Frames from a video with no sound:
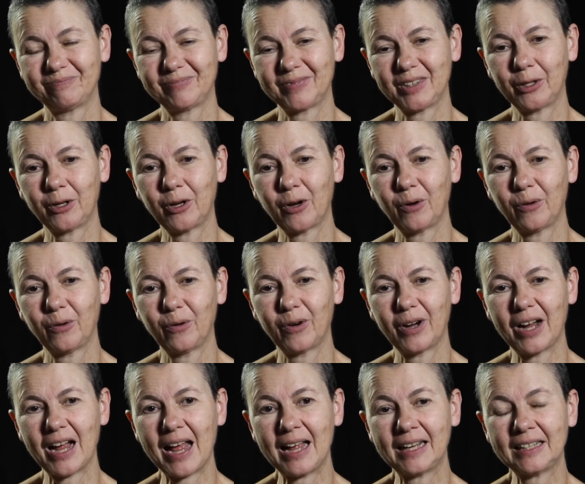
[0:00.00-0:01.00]
you know,
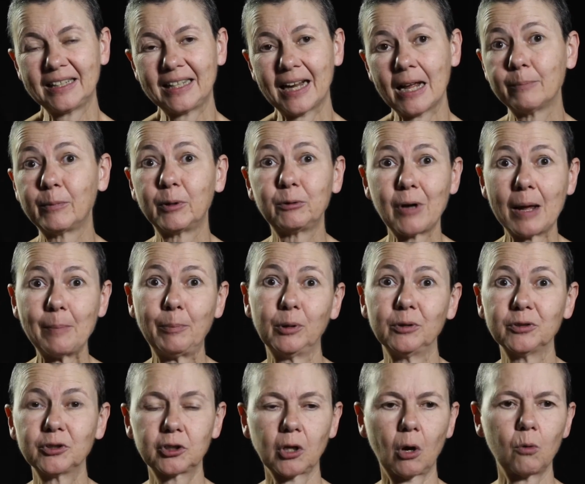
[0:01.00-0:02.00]
and I'm a rebel.
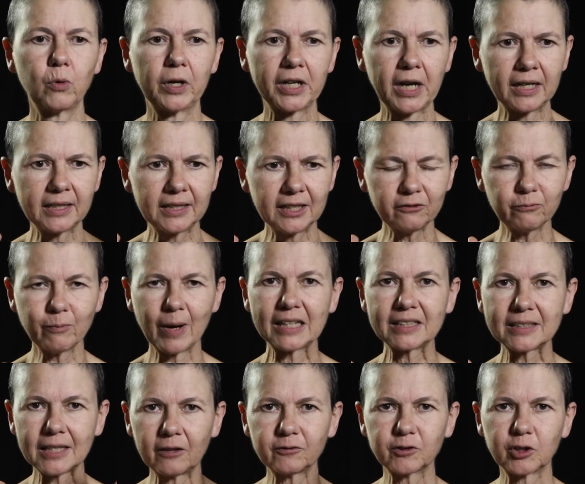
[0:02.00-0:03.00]
So when I give
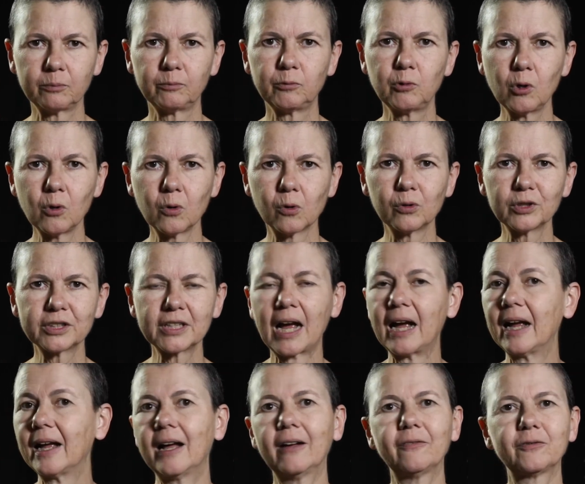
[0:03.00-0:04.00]
myself some rules,
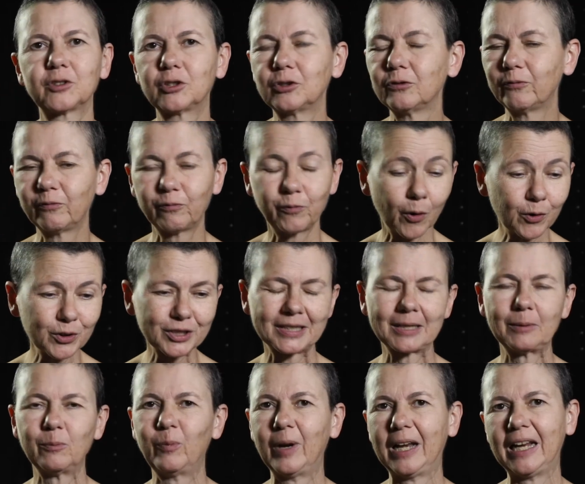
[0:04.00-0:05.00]
I have to
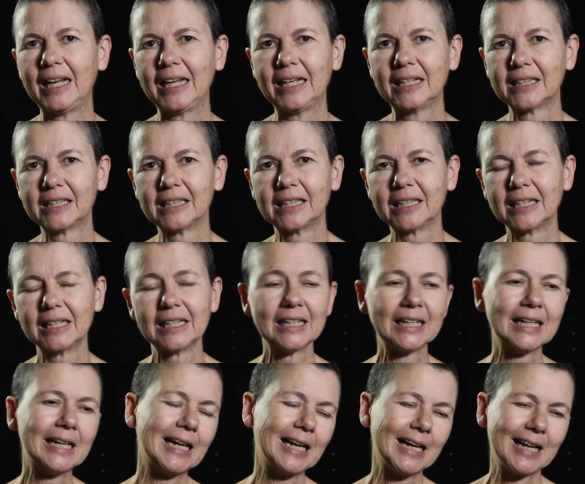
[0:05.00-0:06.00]
forcibly
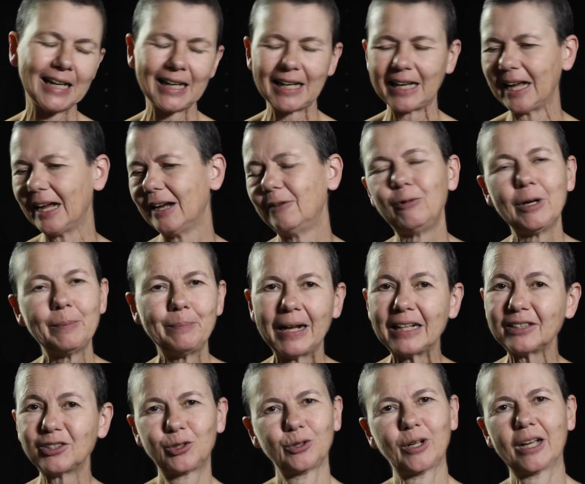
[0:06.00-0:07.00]

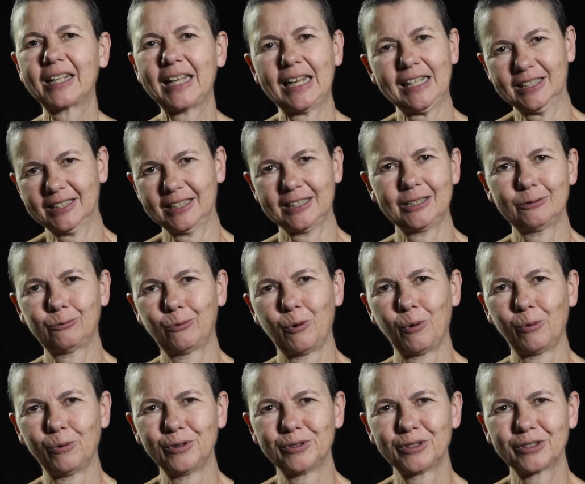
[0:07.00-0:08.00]
rebel against these
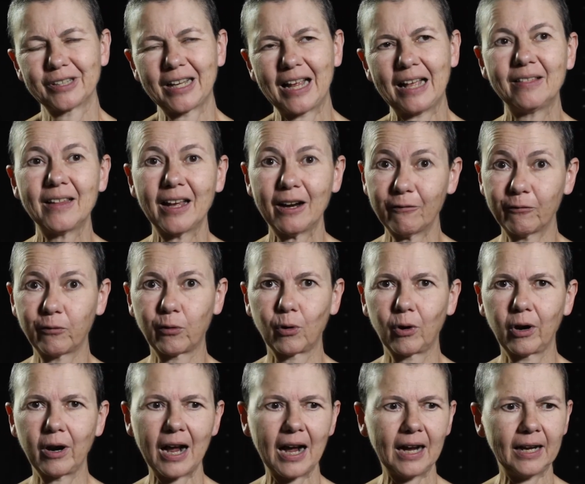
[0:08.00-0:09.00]
rules. And
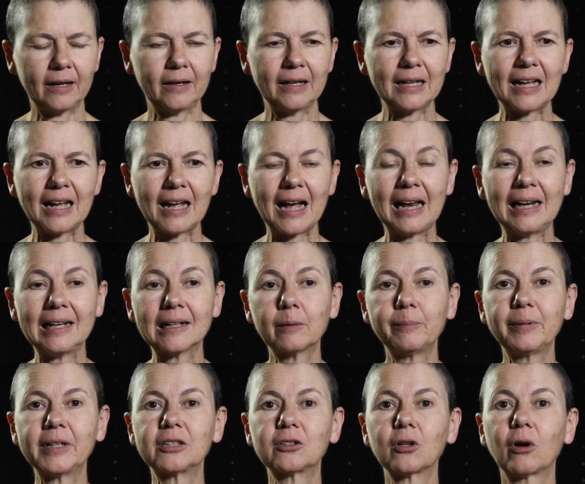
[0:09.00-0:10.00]
therefore, a little
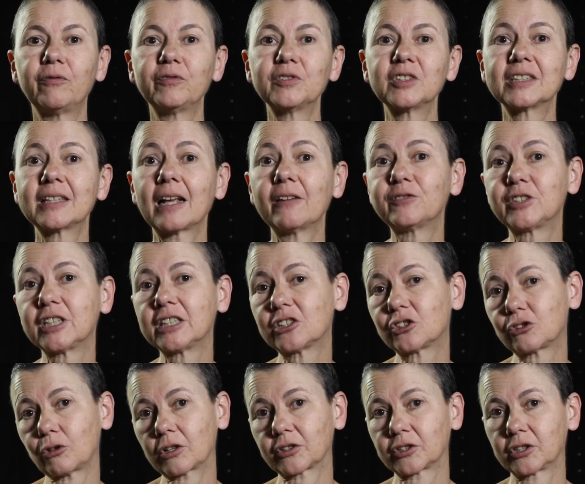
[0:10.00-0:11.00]
bit of
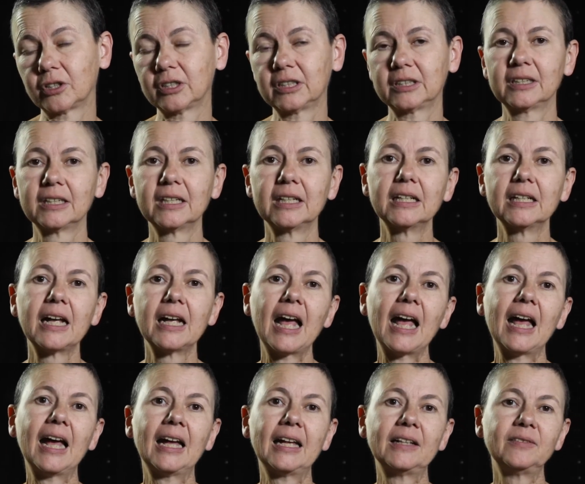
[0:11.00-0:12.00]
self-destruction
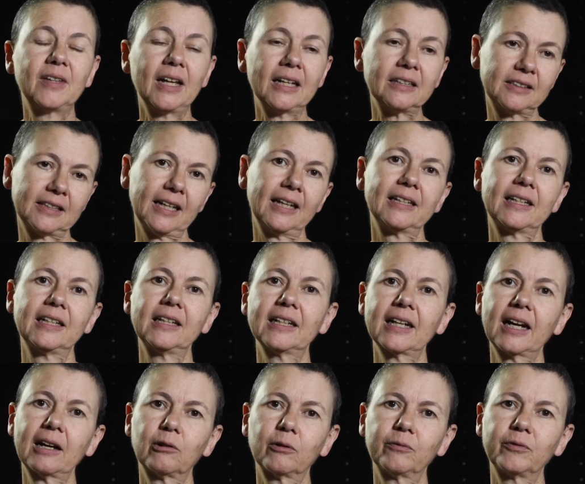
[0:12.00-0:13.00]
and then taking
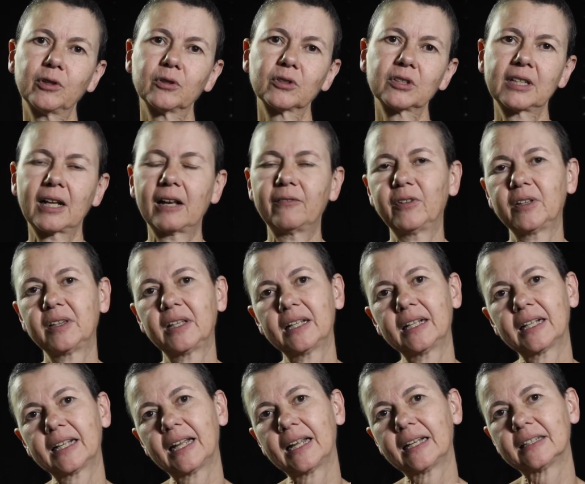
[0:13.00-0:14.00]
care of yourself, and then
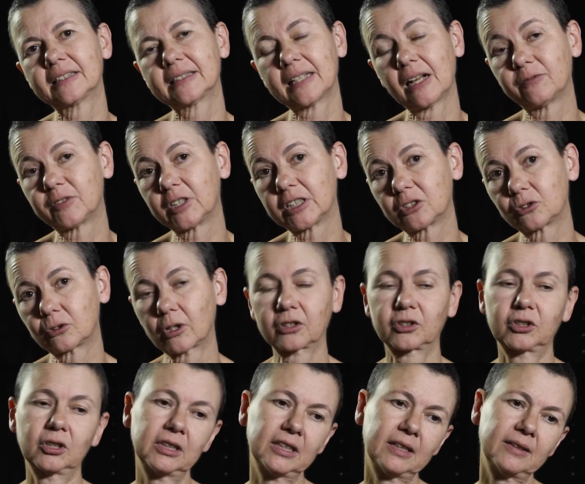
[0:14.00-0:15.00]
again
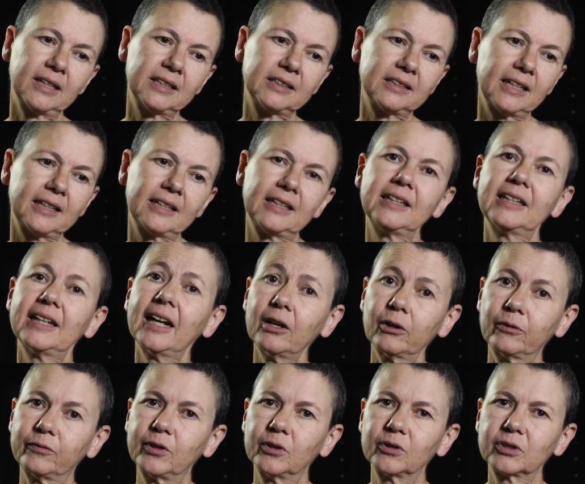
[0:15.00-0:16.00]
self-destruction and then taking care
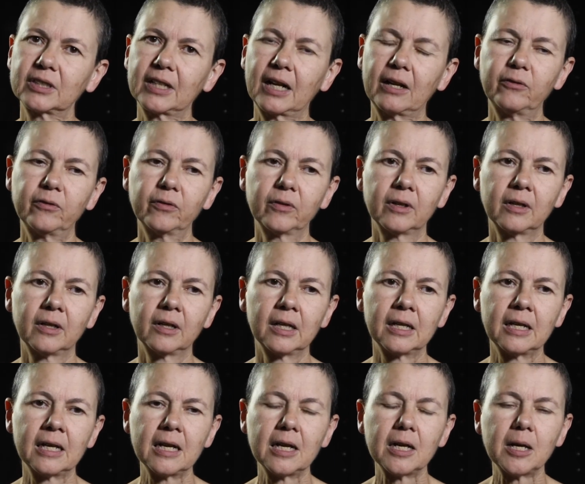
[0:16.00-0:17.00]
of yourself.
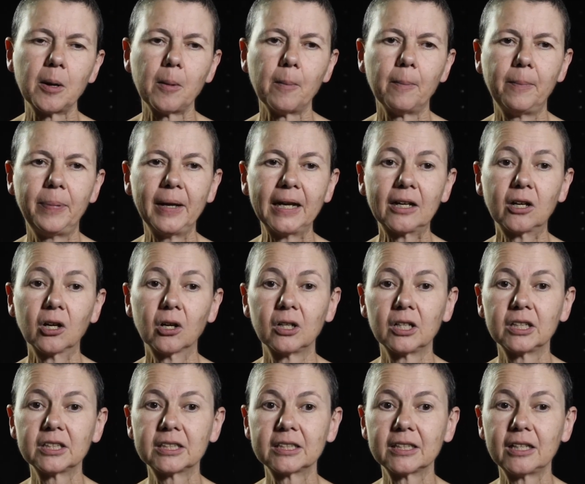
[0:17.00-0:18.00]

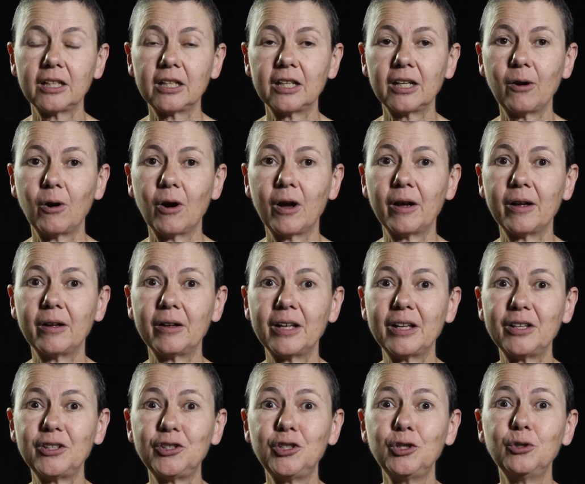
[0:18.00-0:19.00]
Because
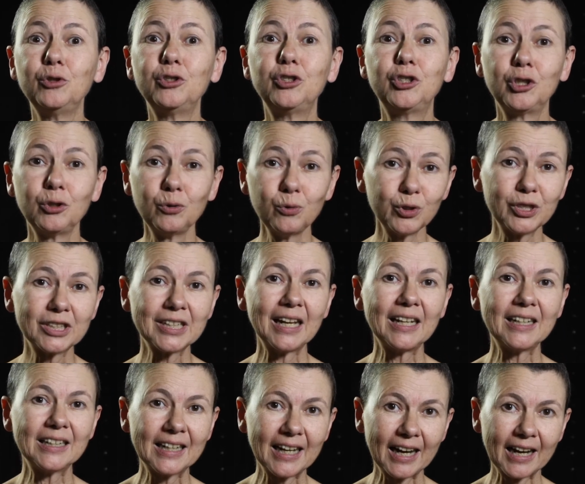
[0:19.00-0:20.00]
you do
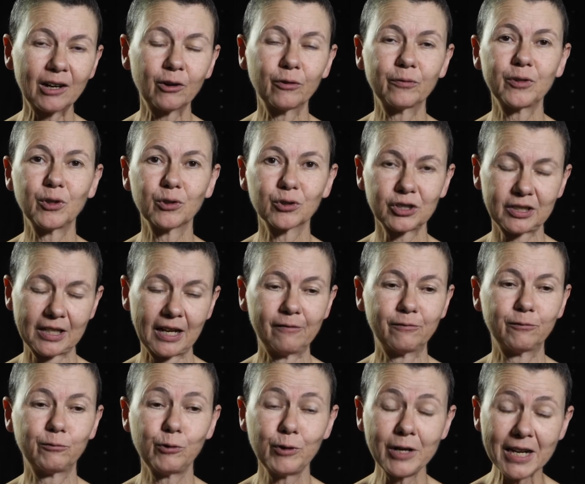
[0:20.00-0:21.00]
take care of
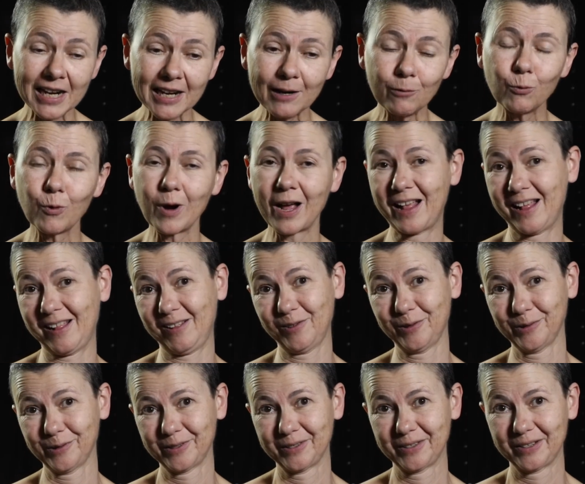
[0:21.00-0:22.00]
yourself really
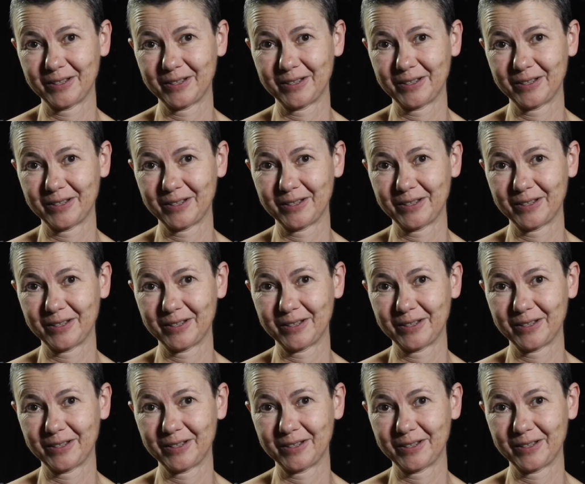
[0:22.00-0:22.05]
well